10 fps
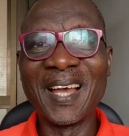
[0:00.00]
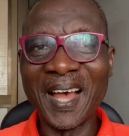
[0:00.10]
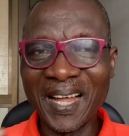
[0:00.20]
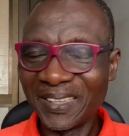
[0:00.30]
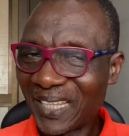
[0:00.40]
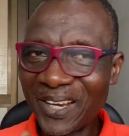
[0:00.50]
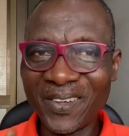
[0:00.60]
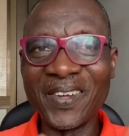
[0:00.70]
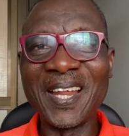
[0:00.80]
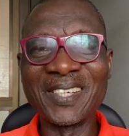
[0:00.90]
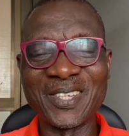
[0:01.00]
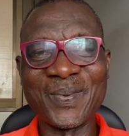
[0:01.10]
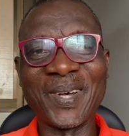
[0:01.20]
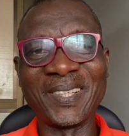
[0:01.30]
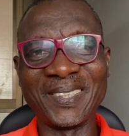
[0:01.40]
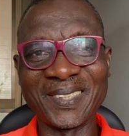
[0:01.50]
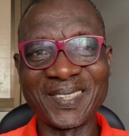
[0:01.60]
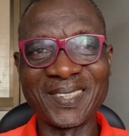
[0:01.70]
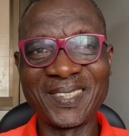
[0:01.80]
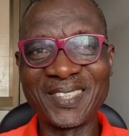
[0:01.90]
and tell others about
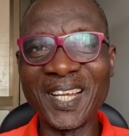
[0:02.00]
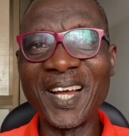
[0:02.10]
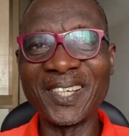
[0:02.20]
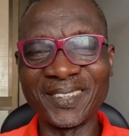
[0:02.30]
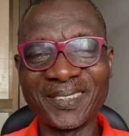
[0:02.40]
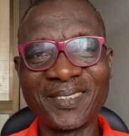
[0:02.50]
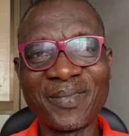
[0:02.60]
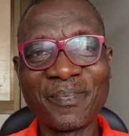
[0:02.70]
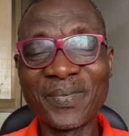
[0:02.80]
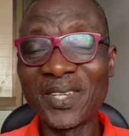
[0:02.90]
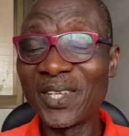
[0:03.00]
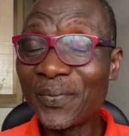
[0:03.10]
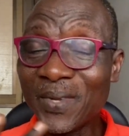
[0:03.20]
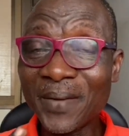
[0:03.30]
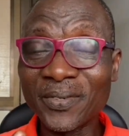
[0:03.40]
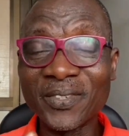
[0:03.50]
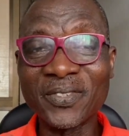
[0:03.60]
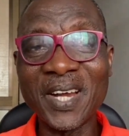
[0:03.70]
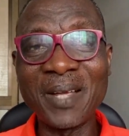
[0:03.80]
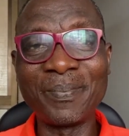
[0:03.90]
this channel. If you have
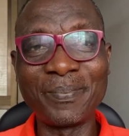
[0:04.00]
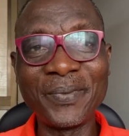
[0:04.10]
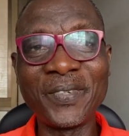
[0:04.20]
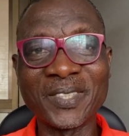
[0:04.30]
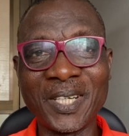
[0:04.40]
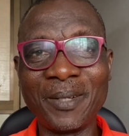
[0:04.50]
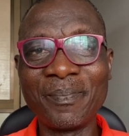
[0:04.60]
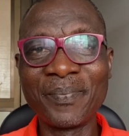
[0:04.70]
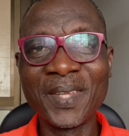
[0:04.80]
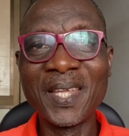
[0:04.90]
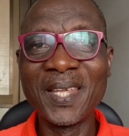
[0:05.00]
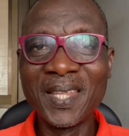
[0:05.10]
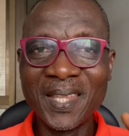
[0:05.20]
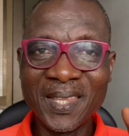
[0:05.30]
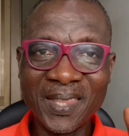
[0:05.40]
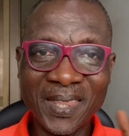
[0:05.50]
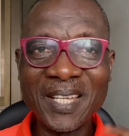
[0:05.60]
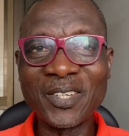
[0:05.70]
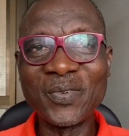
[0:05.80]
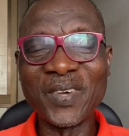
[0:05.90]
subscribed previously,
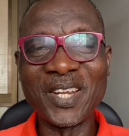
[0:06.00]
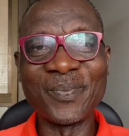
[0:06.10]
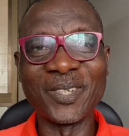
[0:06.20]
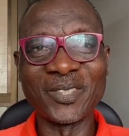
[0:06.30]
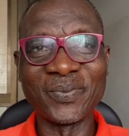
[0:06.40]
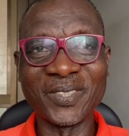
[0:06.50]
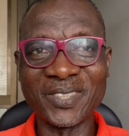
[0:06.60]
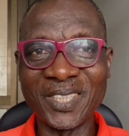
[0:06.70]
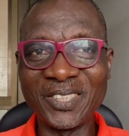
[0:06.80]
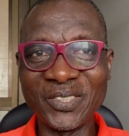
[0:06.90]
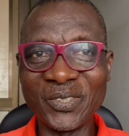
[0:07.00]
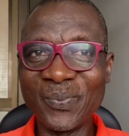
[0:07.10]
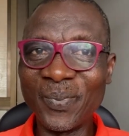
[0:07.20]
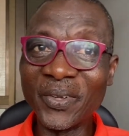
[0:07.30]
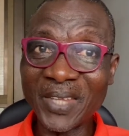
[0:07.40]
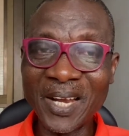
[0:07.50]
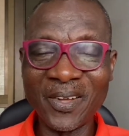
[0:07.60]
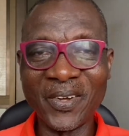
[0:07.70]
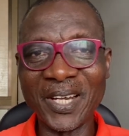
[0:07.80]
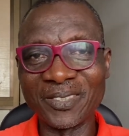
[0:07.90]
thank you very much for staying tuned, but tell
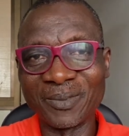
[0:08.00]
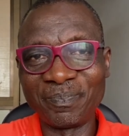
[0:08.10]
others.